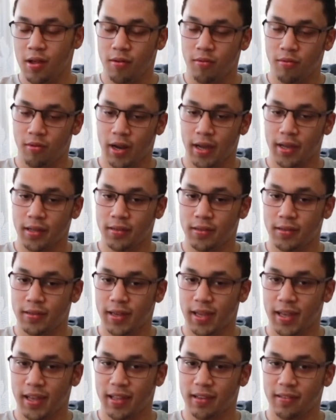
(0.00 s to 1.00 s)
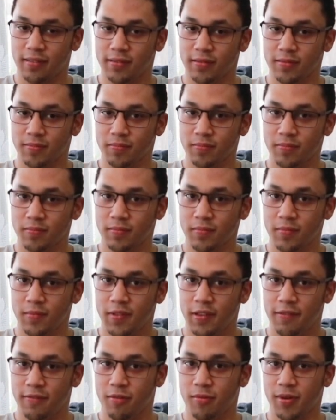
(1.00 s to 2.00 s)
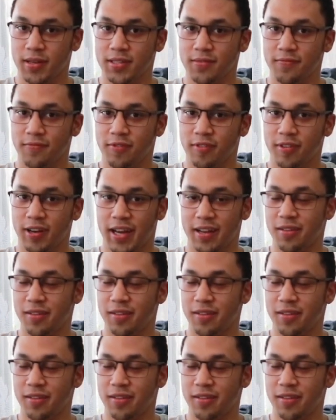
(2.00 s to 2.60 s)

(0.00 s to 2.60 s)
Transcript: write, and if it wasn't for her,